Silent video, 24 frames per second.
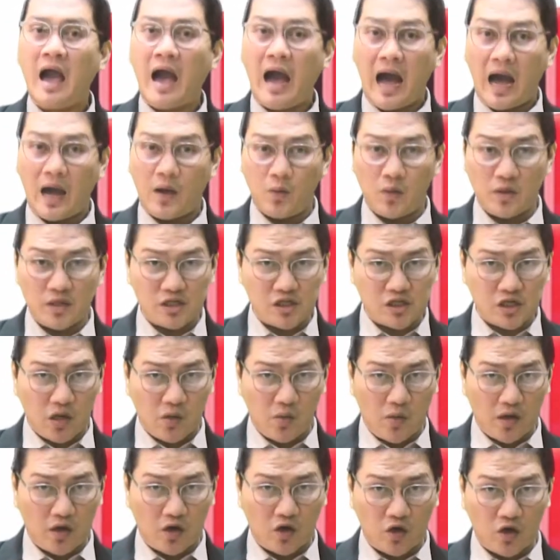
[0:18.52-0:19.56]
I will
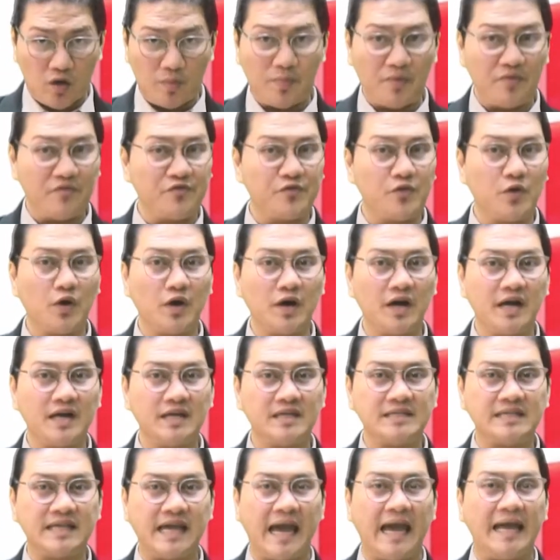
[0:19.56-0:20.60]
show a group of
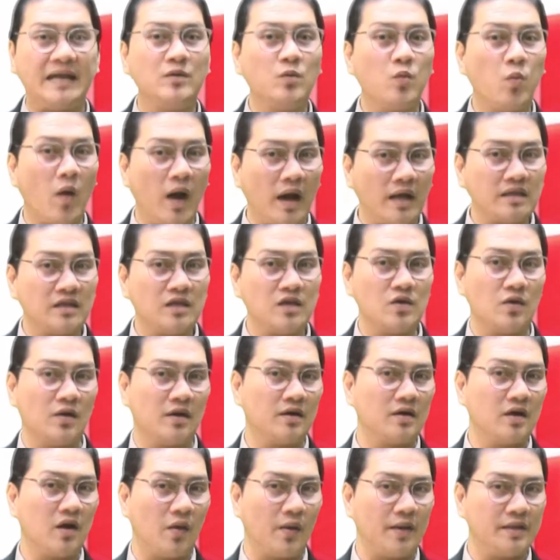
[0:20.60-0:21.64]
words, and what you
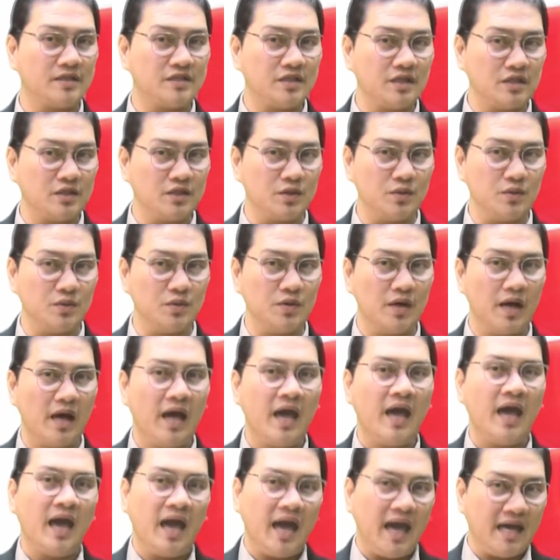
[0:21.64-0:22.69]
are going to do
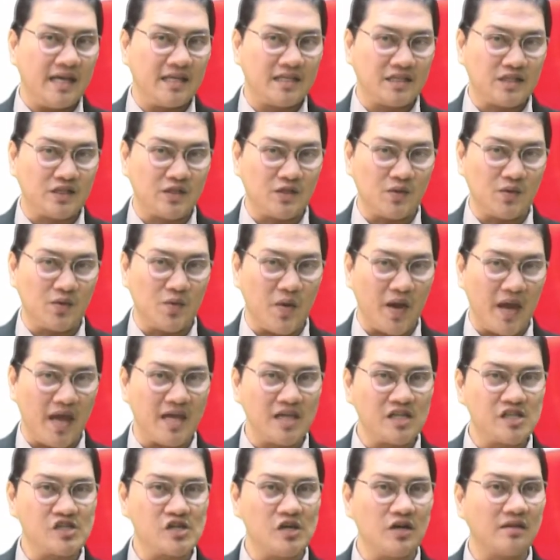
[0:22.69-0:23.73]
is to
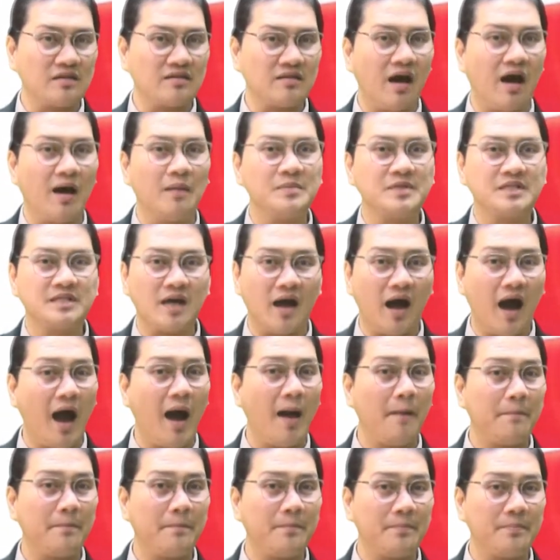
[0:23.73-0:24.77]
raise your thumbs
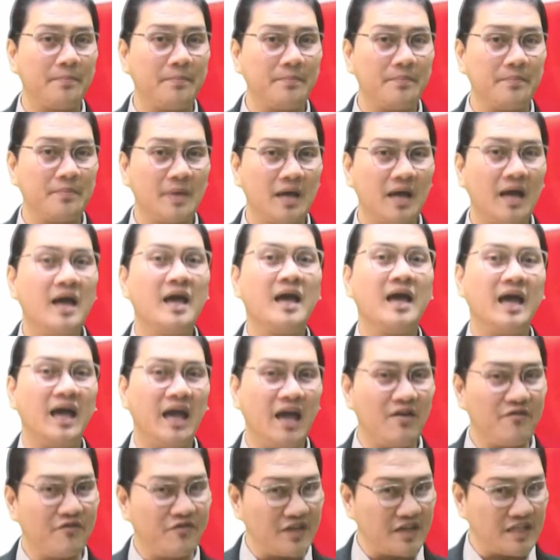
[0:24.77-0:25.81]
up
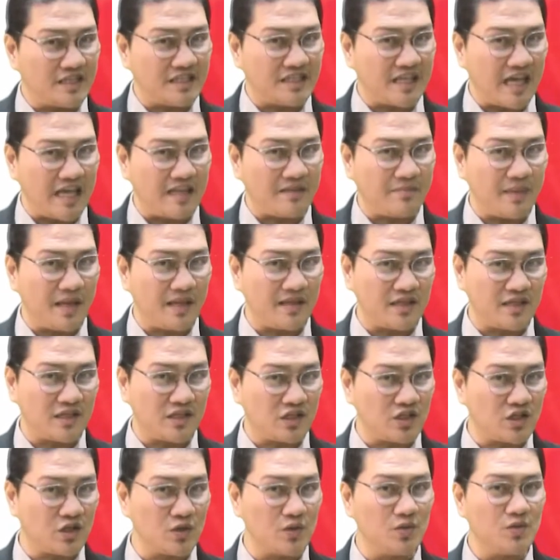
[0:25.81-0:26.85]
if the statement
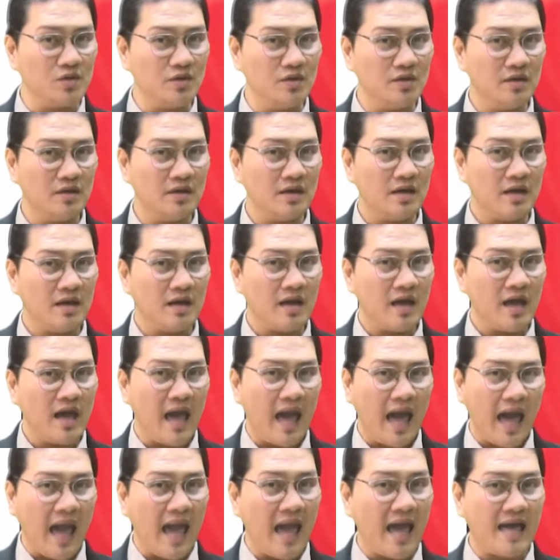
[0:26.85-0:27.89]
is true
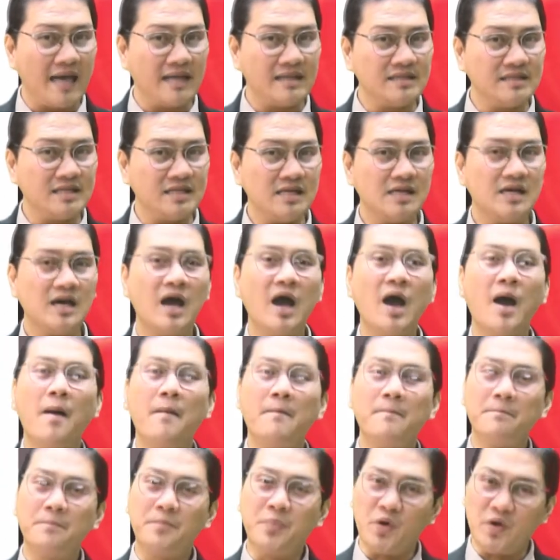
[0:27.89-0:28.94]
and
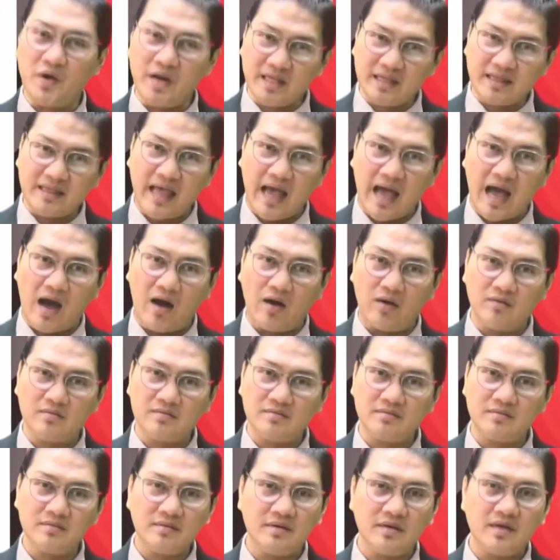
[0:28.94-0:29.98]
put it
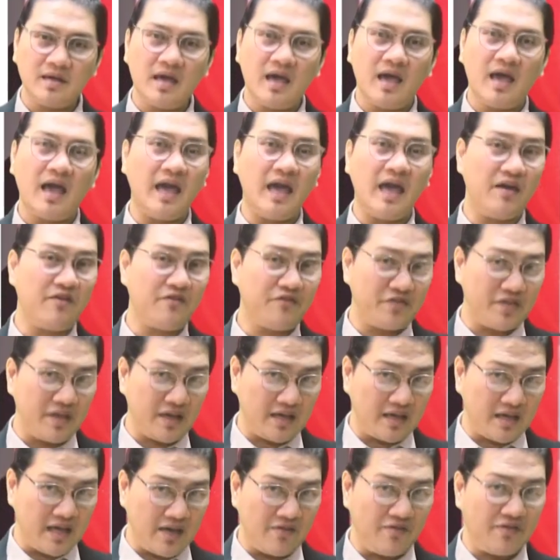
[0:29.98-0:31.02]
down if the
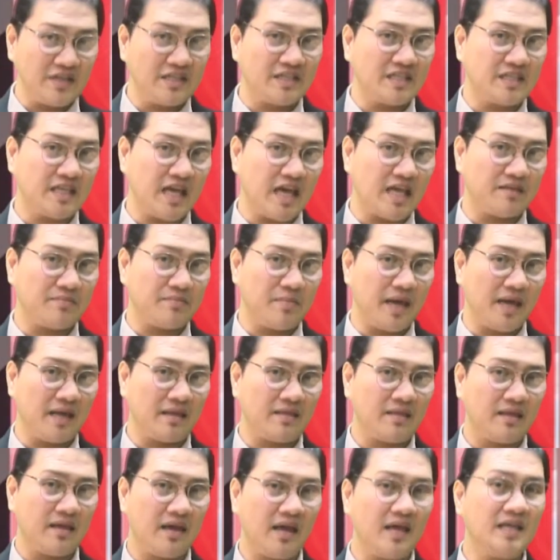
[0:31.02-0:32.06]
given
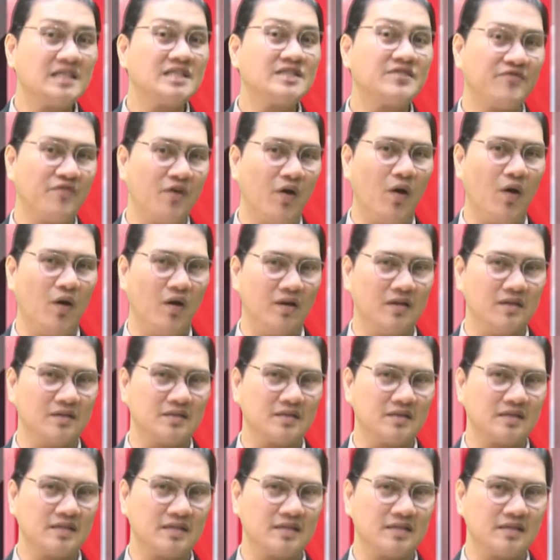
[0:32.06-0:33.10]
statement is
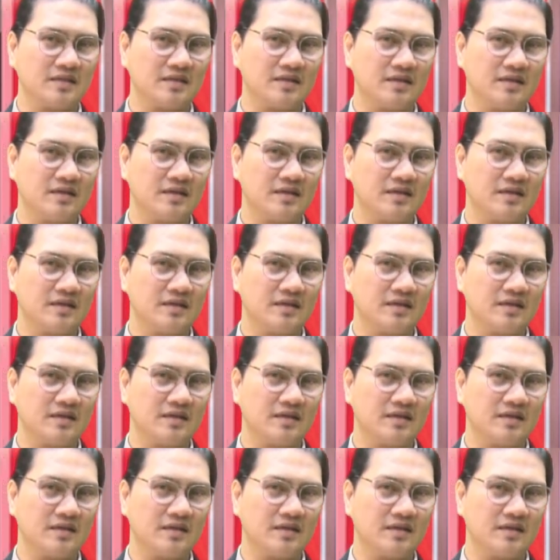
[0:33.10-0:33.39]
false.